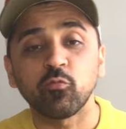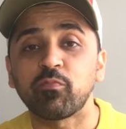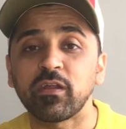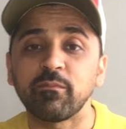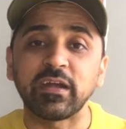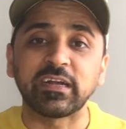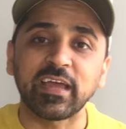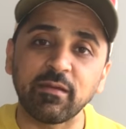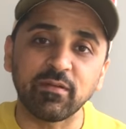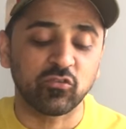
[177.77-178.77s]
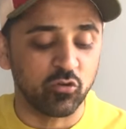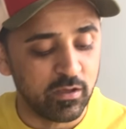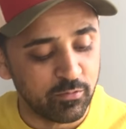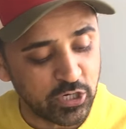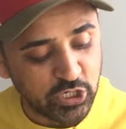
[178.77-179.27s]
Supreme and Timex
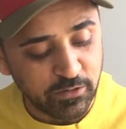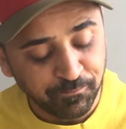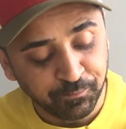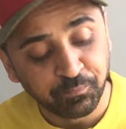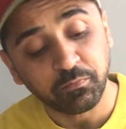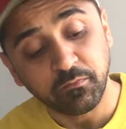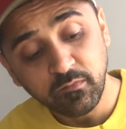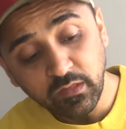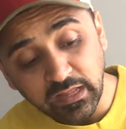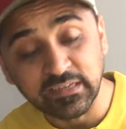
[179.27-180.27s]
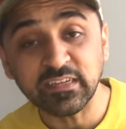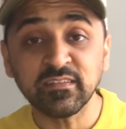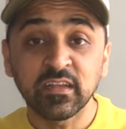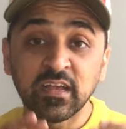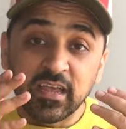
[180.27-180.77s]
collaboration.
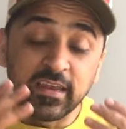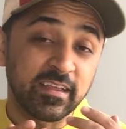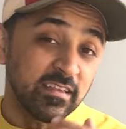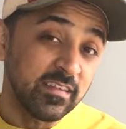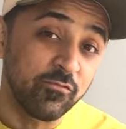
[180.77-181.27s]
Yes, in case